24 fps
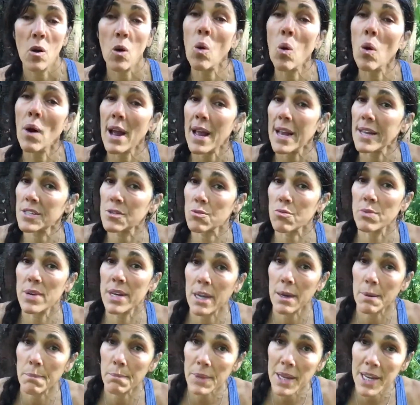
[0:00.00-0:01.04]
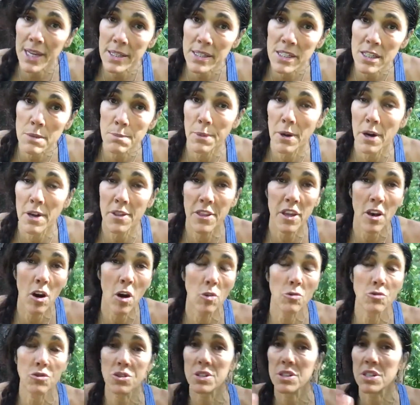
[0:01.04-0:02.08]
or as recommended by the
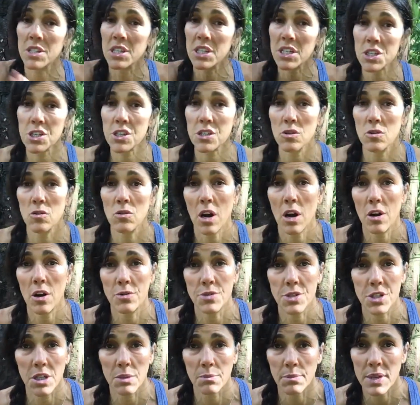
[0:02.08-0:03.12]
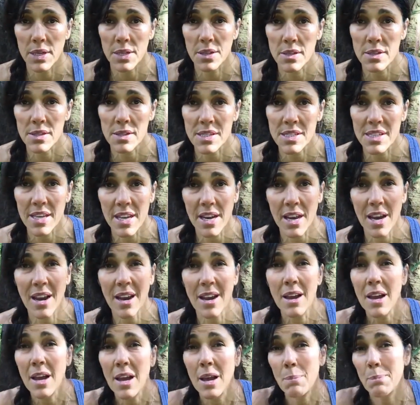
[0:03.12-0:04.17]
old traditional coaching methods that
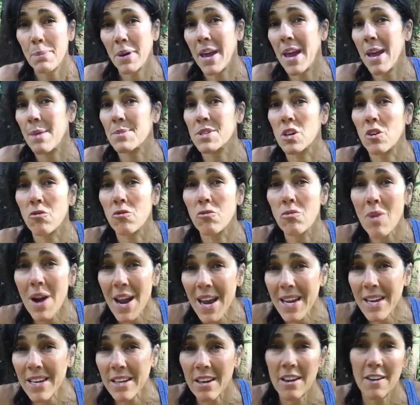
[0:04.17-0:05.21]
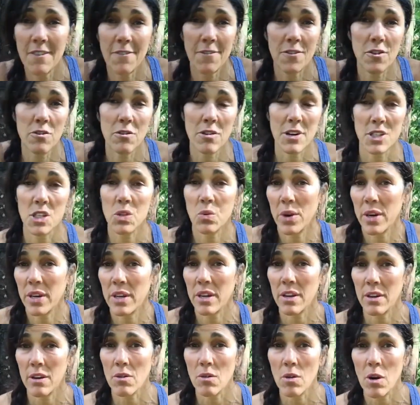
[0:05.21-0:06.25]
are perhaps great if you're a
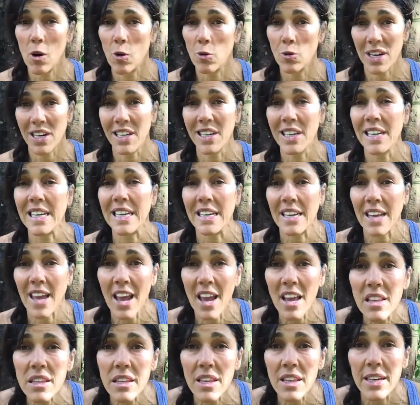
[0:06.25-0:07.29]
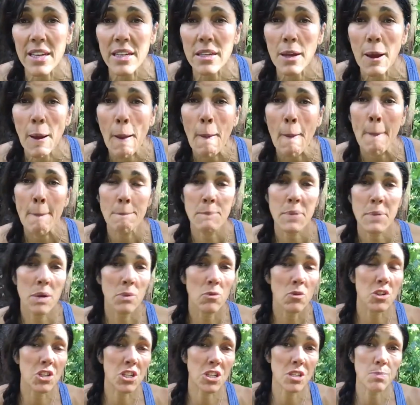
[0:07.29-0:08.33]
20 year old elite athlete but
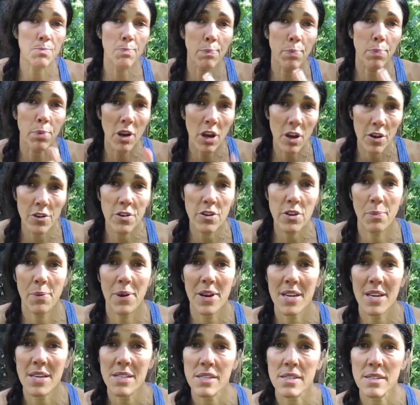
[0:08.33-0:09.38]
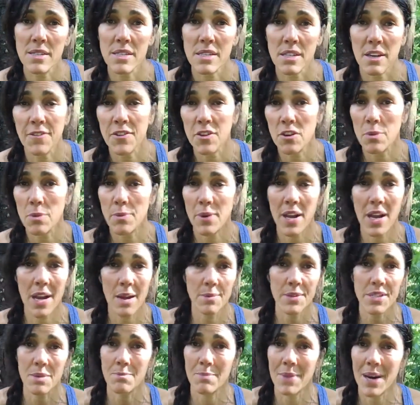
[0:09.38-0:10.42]
will just blow to pieces if you're
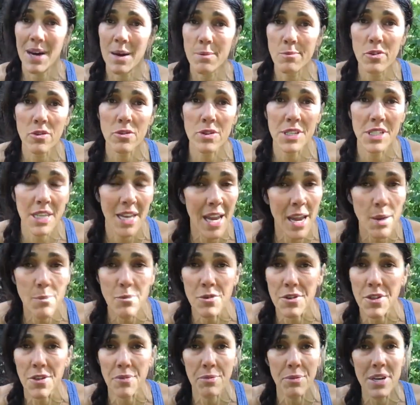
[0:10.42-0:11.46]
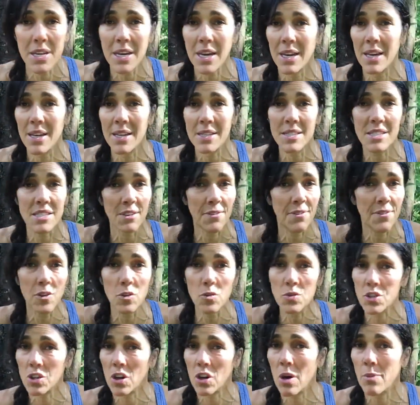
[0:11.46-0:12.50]
perhaps a mum or a dad with three kids, a
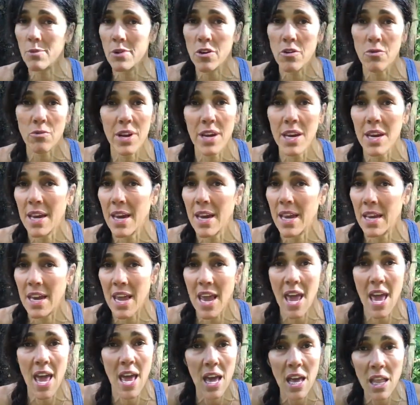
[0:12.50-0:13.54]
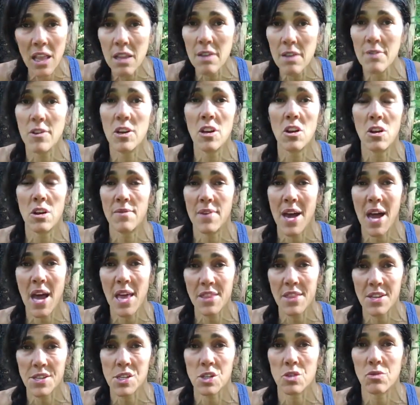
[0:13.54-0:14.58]
full-time career and a hell of a lot of
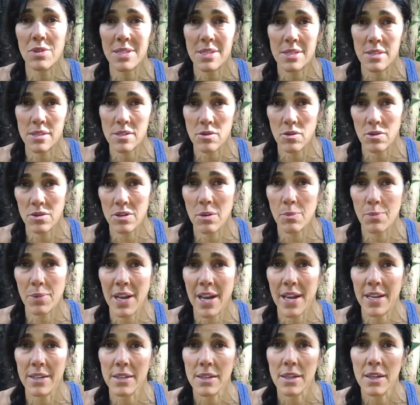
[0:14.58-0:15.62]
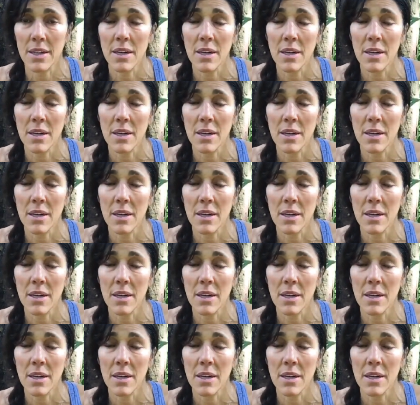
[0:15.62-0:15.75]
other stresses on your plate.